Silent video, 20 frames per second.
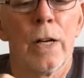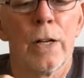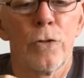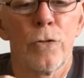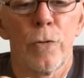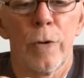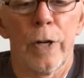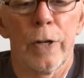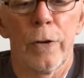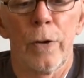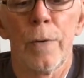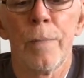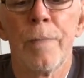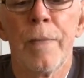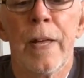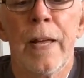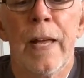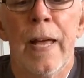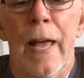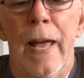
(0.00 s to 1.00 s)
trigger,
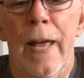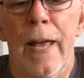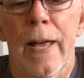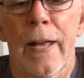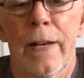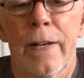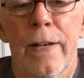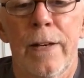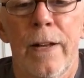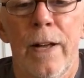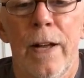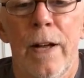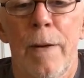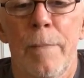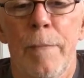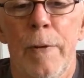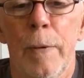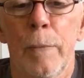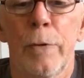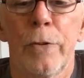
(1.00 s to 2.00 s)
and
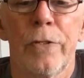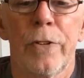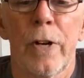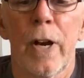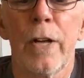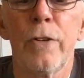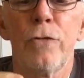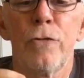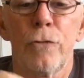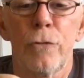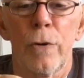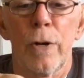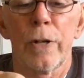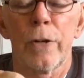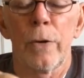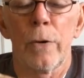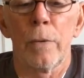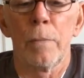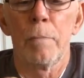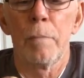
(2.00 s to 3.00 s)
it was a nice
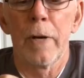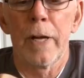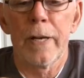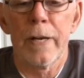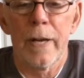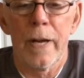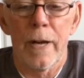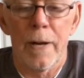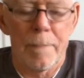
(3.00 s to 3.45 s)
trigger, but